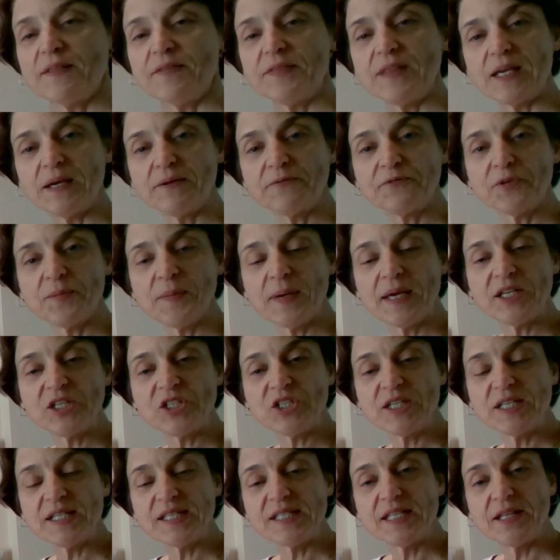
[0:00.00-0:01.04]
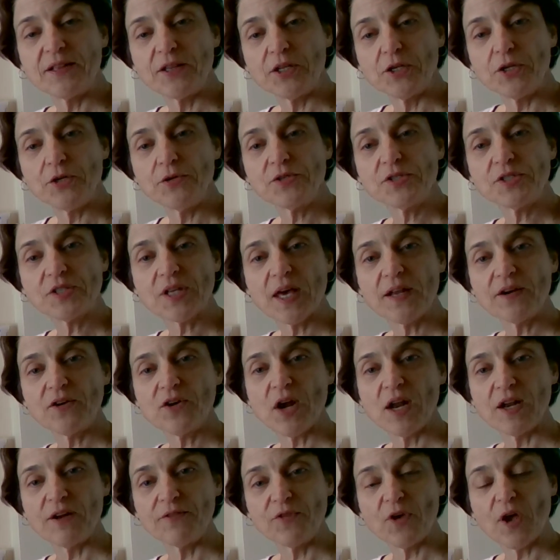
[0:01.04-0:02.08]
The information is in the newsletter,
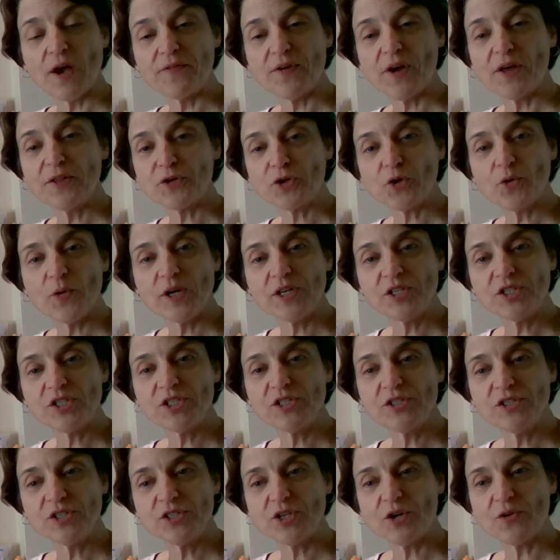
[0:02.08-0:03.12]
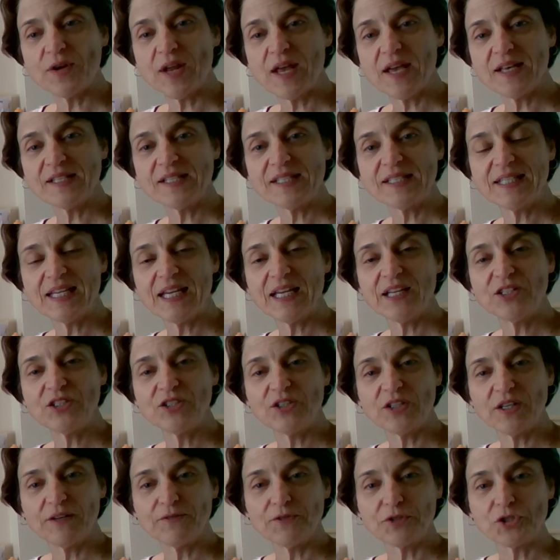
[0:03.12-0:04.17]
and if you have other questions, don't hesitate to
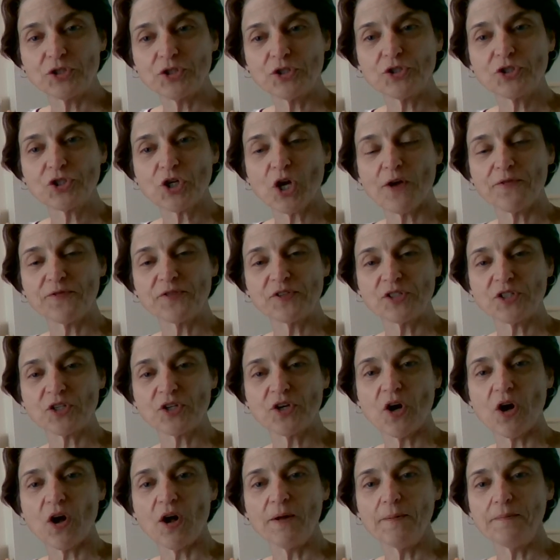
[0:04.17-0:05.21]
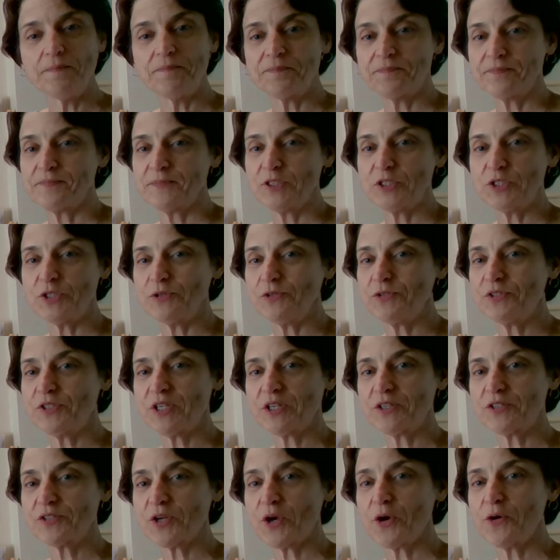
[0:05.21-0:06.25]
give the church office a call,
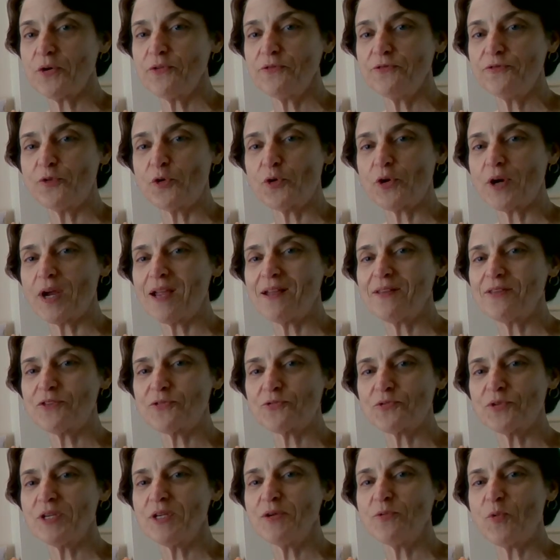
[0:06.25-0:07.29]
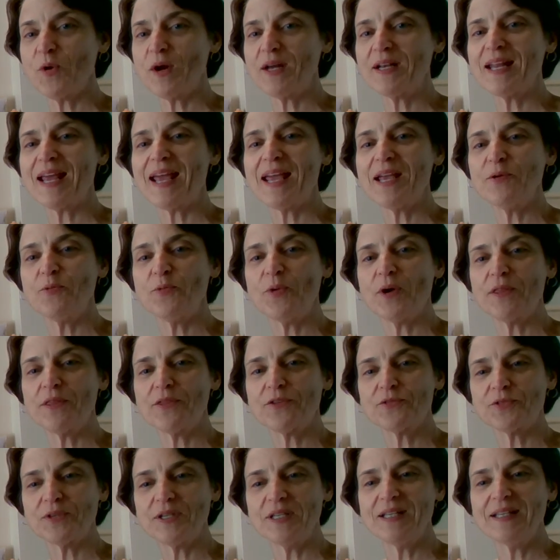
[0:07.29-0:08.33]
260 483
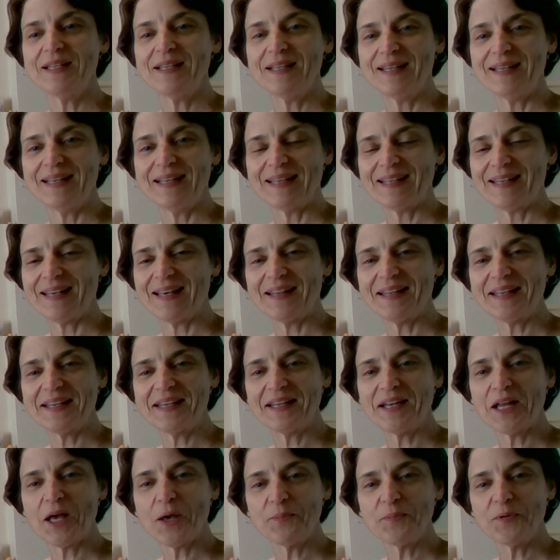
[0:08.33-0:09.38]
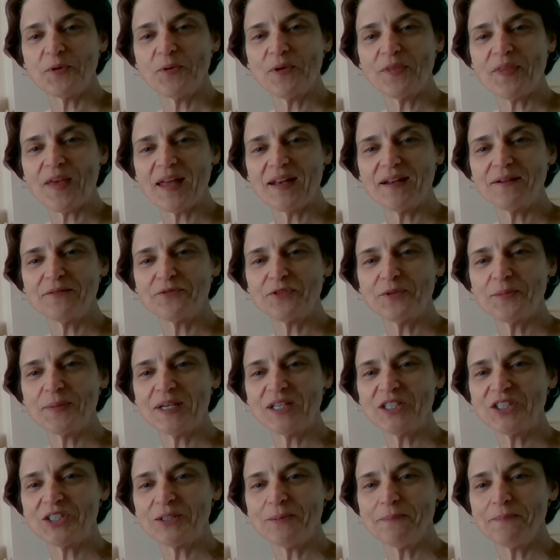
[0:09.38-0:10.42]
1813. Kelly can help you with that
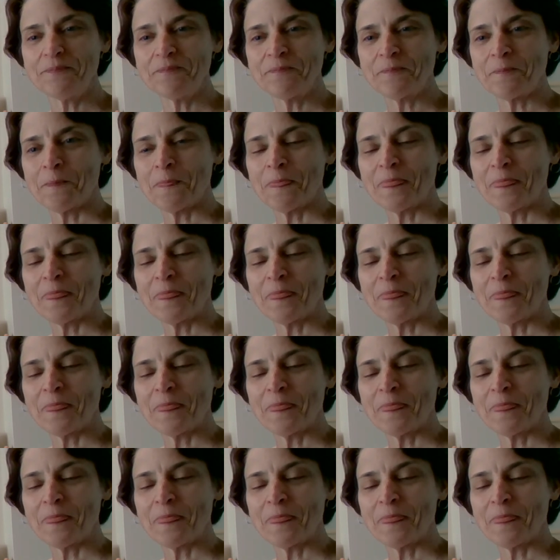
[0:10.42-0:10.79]
information.